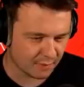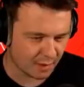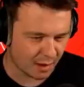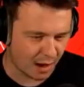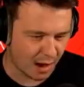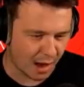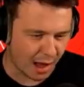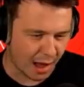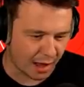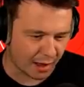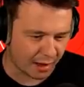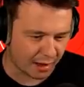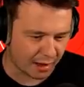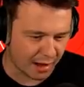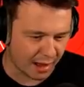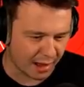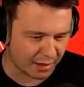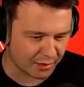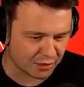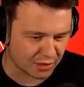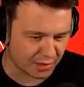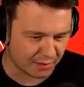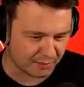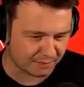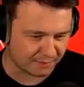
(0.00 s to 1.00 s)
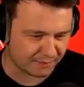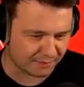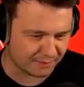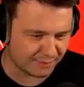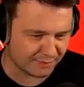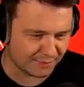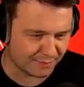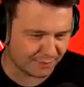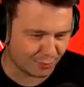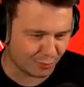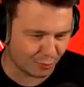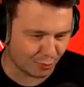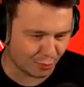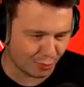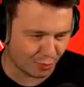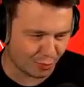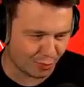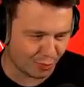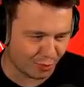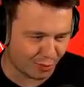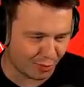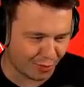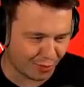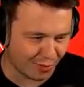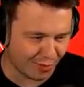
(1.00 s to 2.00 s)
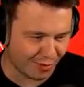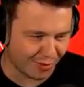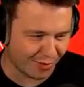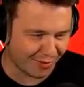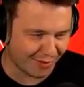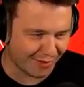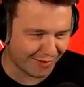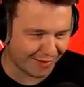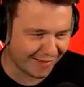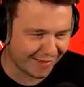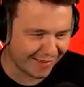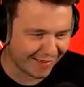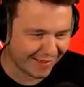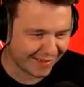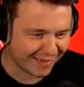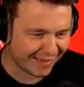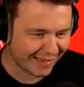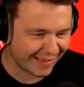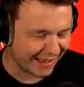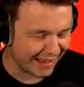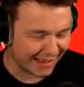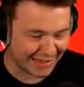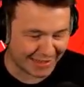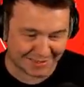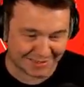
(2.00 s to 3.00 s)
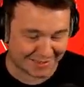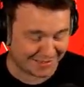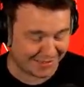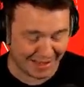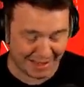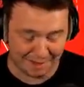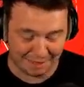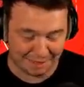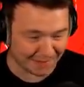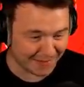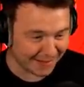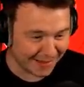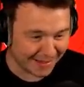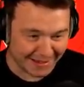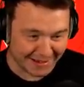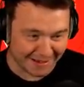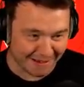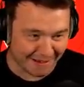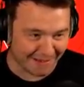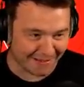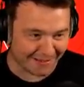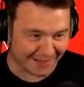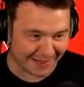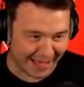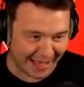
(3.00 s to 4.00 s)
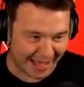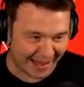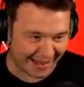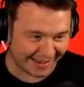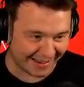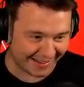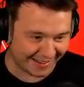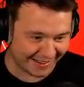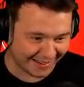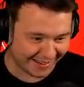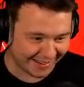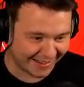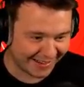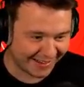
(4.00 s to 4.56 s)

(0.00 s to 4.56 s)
Right, I gotta actually, whoa. It's definitely not Lannan.